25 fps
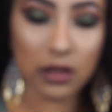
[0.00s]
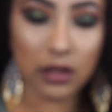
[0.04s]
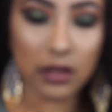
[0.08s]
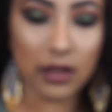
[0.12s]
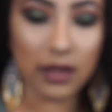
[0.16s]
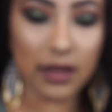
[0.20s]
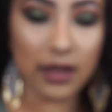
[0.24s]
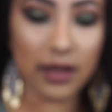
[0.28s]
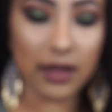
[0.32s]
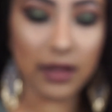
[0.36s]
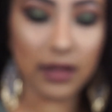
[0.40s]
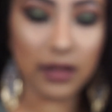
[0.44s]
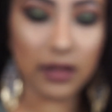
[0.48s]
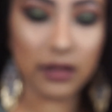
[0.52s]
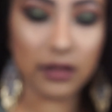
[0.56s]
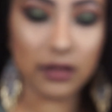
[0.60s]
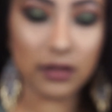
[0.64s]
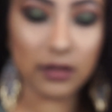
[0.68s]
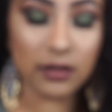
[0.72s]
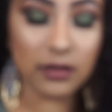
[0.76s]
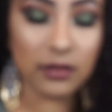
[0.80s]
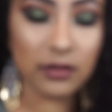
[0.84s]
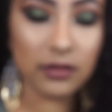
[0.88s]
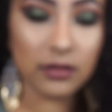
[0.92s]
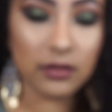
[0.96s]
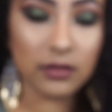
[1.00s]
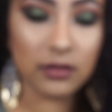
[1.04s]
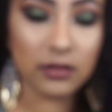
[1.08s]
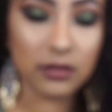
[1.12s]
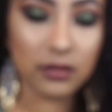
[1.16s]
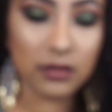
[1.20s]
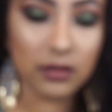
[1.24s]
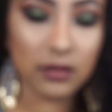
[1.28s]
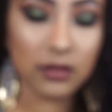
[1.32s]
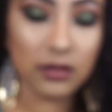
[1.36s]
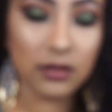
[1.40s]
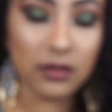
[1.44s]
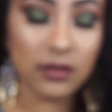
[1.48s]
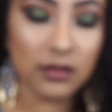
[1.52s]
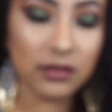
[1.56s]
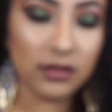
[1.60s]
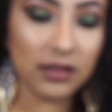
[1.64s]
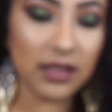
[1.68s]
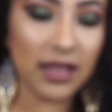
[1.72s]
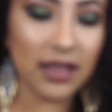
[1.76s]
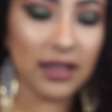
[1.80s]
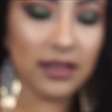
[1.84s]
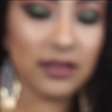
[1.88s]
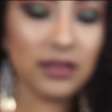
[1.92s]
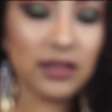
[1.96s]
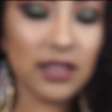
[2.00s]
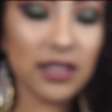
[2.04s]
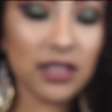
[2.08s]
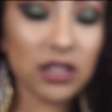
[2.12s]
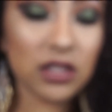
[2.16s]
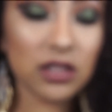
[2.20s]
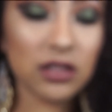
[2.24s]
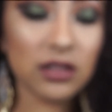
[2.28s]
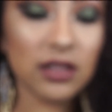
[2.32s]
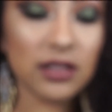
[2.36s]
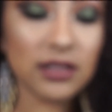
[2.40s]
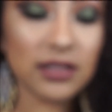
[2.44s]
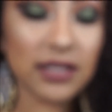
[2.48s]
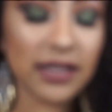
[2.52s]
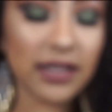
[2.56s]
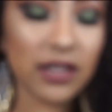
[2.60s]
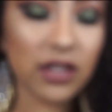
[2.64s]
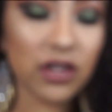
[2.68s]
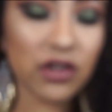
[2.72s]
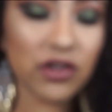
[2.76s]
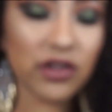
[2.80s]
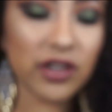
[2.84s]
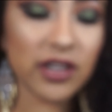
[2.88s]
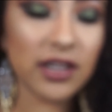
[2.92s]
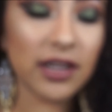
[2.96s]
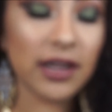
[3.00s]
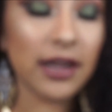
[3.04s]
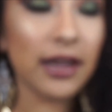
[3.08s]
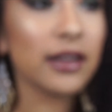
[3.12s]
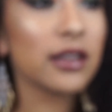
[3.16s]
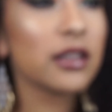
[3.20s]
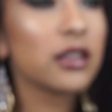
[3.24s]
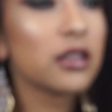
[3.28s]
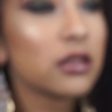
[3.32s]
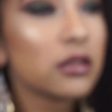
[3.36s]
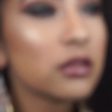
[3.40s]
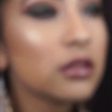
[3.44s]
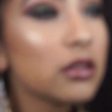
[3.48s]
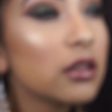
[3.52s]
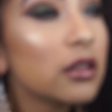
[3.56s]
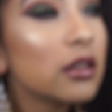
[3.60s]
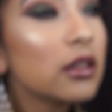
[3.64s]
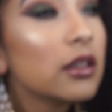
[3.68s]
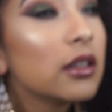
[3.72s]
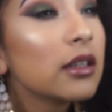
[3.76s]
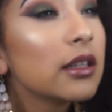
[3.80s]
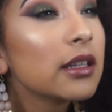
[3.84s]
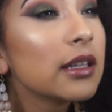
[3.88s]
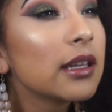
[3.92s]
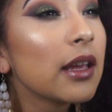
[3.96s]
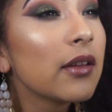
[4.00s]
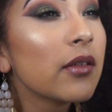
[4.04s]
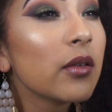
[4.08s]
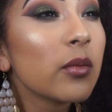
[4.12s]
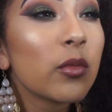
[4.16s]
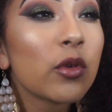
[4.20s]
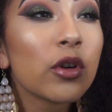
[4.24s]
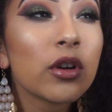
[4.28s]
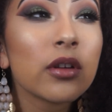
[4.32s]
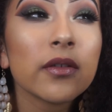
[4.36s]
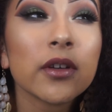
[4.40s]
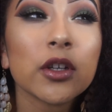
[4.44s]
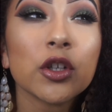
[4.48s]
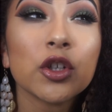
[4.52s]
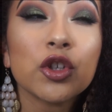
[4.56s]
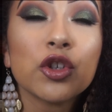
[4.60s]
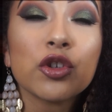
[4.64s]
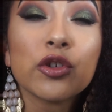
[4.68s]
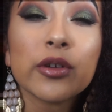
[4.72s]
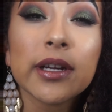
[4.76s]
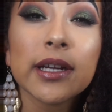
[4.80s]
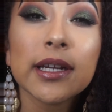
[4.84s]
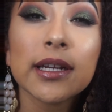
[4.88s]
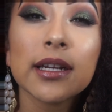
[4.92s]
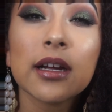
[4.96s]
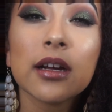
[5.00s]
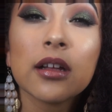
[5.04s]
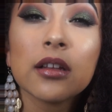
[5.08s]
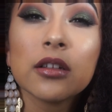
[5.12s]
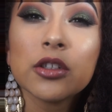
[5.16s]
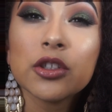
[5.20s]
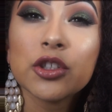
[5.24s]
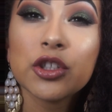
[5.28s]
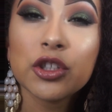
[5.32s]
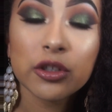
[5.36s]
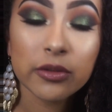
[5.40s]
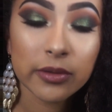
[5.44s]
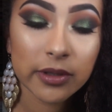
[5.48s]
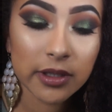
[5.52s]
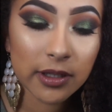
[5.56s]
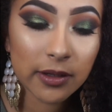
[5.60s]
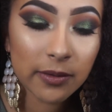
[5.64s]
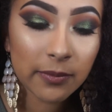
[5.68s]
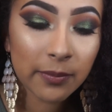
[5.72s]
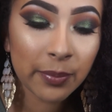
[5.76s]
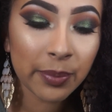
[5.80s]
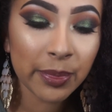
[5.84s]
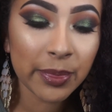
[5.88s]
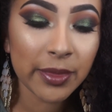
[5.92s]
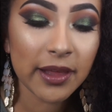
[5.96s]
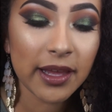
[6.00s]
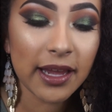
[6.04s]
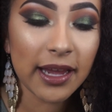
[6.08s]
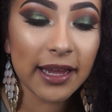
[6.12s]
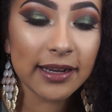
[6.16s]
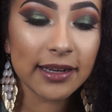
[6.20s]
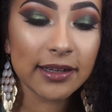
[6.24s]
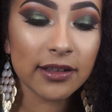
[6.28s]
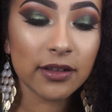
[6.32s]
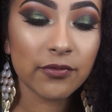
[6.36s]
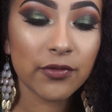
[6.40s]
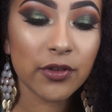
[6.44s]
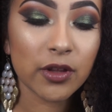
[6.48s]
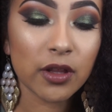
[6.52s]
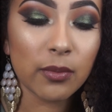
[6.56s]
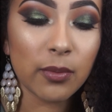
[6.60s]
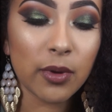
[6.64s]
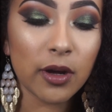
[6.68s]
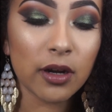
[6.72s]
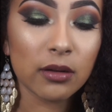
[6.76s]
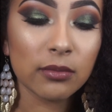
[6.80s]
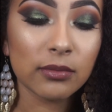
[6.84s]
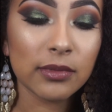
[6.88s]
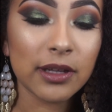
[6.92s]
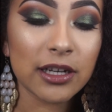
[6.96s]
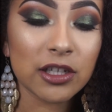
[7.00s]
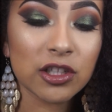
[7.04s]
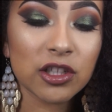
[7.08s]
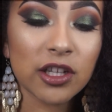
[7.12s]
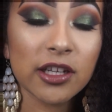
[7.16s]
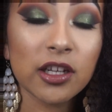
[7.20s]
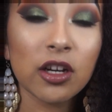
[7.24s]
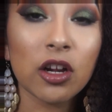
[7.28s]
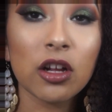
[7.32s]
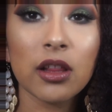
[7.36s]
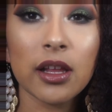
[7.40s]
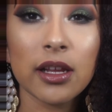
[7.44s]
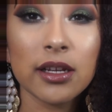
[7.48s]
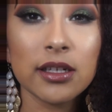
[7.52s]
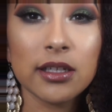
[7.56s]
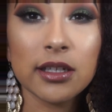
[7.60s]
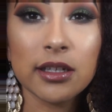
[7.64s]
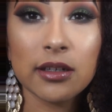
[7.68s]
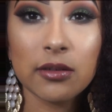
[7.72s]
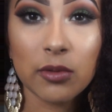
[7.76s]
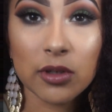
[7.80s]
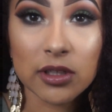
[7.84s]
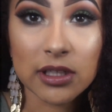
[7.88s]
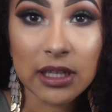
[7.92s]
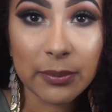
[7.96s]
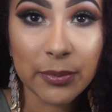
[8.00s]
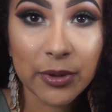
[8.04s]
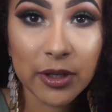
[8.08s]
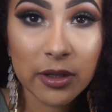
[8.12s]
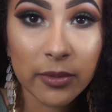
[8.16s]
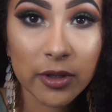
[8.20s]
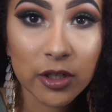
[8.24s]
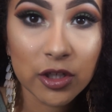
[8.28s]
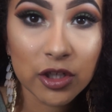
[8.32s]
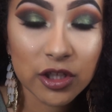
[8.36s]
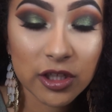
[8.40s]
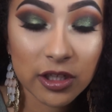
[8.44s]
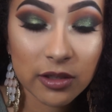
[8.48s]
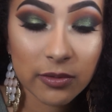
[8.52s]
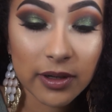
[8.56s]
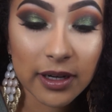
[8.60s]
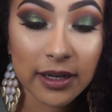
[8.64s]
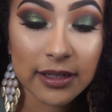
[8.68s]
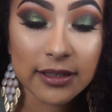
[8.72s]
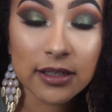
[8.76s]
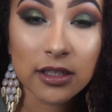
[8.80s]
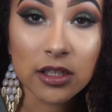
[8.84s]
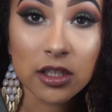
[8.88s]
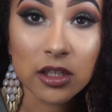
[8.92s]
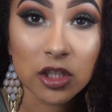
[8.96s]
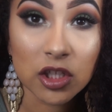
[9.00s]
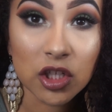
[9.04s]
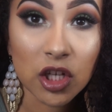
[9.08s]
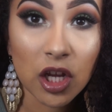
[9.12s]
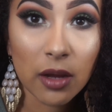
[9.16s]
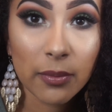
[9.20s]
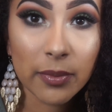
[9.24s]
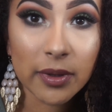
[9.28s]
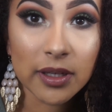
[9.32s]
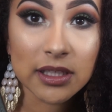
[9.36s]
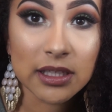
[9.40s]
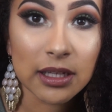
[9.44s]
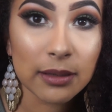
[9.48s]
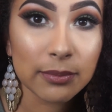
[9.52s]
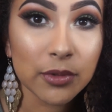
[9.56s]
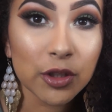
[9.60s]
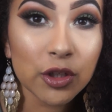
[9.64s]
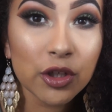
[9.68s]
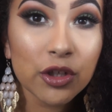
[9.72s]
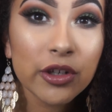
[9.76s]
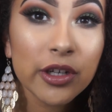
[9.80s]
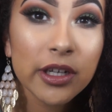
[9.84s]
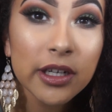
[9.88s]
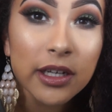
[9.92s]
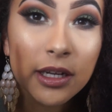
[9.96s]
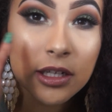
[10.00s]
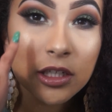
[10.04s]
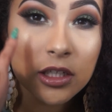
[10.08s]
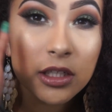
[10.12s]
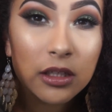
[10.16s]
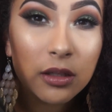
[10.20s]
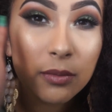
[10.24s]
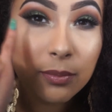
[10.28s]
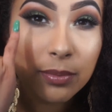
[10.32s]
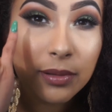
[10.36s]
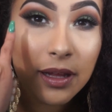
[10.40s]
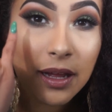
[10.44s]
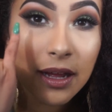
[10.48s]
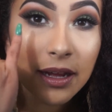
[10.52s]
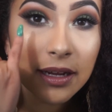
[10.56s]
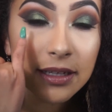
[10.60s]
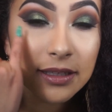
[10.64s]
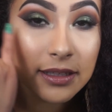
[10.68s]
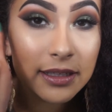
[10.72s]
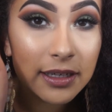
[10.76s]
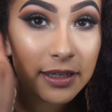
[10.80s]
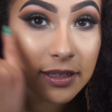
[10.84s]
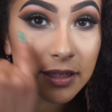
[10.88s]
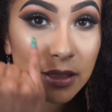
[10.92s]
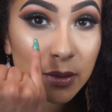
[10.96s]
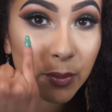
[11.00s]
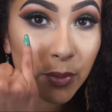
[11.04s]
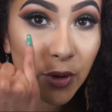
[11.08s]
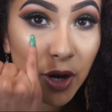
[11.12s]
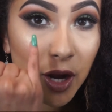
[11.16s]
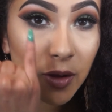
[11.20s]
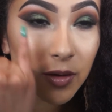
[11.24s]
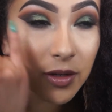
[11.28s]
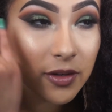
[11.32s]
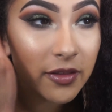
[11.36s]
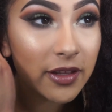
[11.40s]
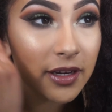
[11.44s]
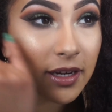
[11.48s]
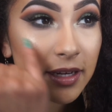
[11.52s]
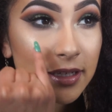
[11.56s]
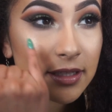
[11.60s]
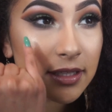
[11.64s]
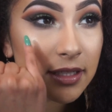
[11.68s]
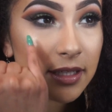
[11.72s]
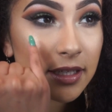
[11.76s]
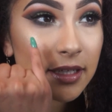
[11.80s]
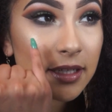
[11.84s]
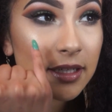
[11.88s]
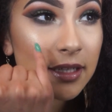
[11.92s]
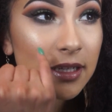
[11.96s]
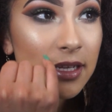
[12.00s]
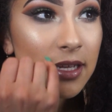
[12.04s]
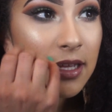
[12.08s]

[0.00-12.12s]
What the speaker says: And the second green kind of gave it more of a green color to it. And then for the bottom lash line, all I did was I pretty much did what I did to the top, except the green I did the black, and then I did brown, and then I did